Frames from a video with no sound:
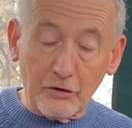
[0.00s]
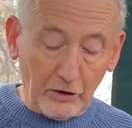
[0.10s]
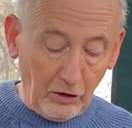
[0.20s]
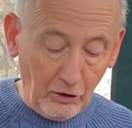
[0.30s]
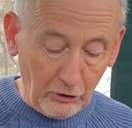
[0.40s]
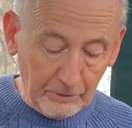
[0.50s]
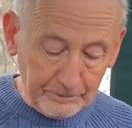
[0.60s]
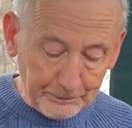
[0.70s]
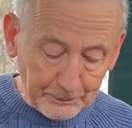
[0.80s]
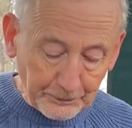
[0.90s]
on the clock.
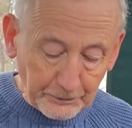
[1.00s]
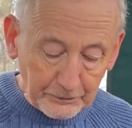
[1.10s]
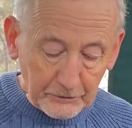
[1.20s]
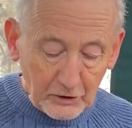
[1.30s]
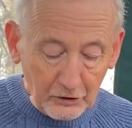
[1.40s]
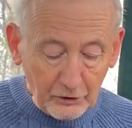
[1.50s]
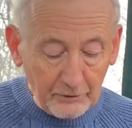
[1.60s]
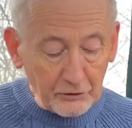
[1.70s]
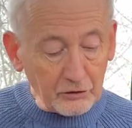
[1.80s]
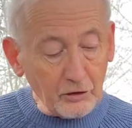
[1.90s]
So
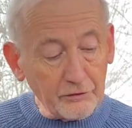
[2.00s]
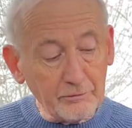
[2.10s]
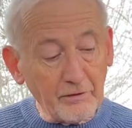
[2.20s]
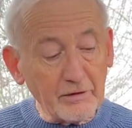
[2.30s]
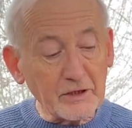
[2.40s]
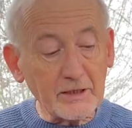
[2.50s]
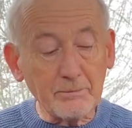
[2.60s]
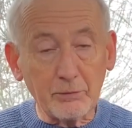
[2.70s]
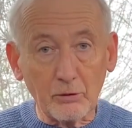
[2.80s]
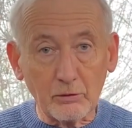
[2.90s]
I've just got some very
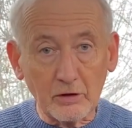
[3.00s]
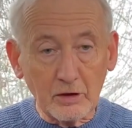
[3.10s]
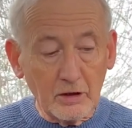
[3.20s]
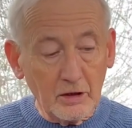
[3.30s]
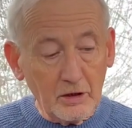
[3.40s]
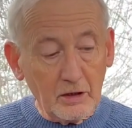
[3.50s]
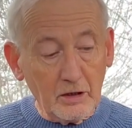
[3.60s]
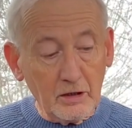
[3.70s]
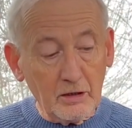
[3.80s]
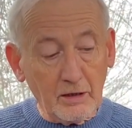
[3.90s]
simple,
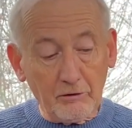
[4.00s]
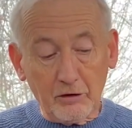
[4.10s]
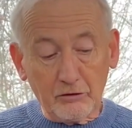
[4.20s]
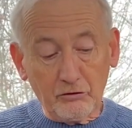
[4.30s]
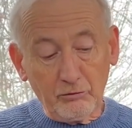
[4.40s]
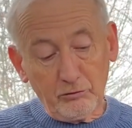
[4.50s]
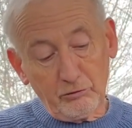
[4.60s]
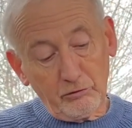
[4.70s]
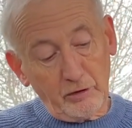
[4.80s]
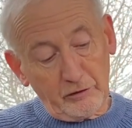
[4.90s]
I've got
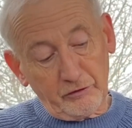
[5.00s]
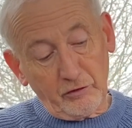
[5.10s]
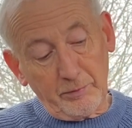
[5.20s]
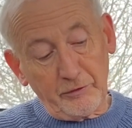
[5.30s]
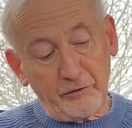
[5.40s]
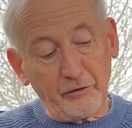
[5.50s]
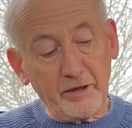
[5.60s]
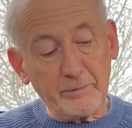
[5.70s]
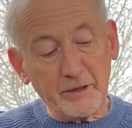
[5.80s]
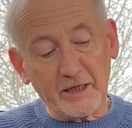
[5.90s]
a strip of
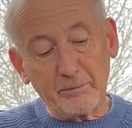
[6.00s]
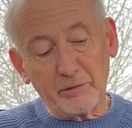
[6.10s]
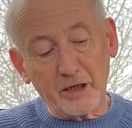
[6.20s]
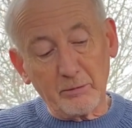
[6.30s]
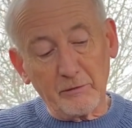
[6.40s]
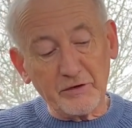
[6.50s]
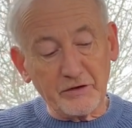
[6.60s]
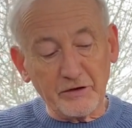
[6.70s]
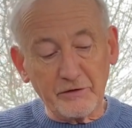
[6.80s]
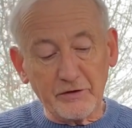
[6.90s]
3, but you can break them off
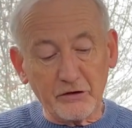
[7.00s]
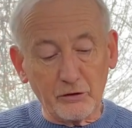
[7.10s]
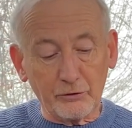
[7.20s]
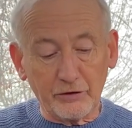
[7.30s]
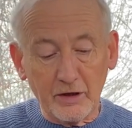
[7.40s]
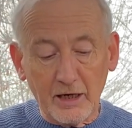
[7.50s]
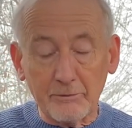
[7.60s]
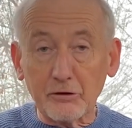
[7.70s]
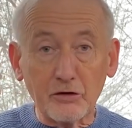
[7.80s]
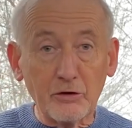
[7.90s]
into individuals.
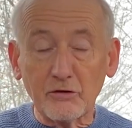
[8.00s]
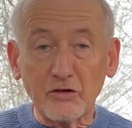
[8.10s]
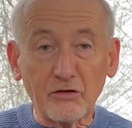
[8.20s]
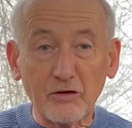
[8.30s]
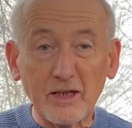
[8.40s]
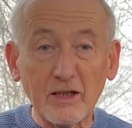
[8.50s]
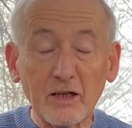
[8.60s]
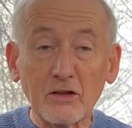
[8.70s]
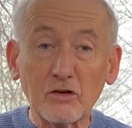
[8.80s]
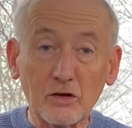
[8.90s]
I'm just using 3
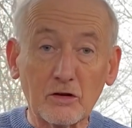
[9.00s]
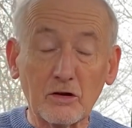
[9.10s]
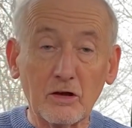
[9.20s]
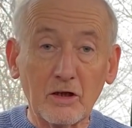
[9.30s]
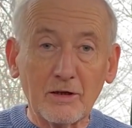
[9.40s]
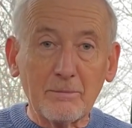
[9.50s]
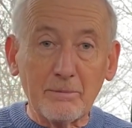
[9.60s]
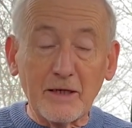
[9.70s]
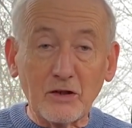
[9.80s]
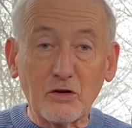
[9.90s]
just to
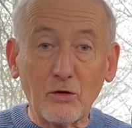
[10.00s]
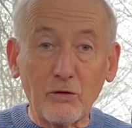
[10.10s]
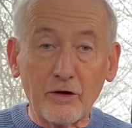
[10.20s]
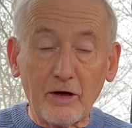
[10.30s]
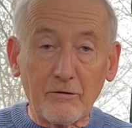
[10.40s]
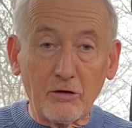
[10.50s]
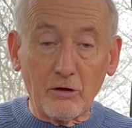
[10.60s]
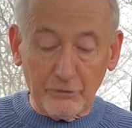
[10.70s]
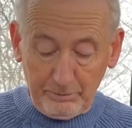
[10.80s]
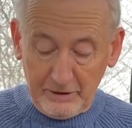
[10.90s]
make sure that I've
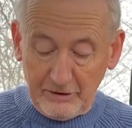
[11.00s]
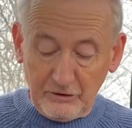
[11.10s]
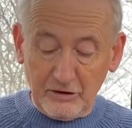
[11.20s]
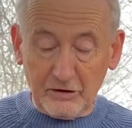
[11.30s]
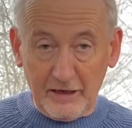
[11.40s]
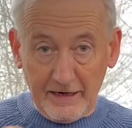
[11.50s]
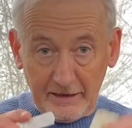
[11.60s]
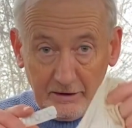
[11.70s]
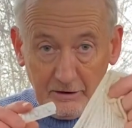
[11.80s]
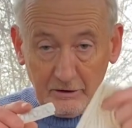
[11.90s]
got plenty to
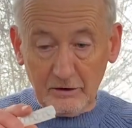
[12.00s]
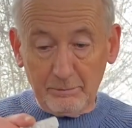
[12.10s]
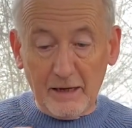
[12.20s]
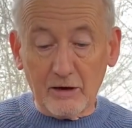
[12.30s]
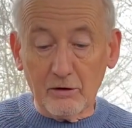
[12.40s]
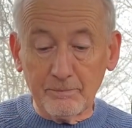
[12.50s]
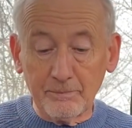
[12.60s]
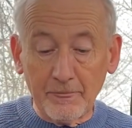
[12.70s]
hang the bag on.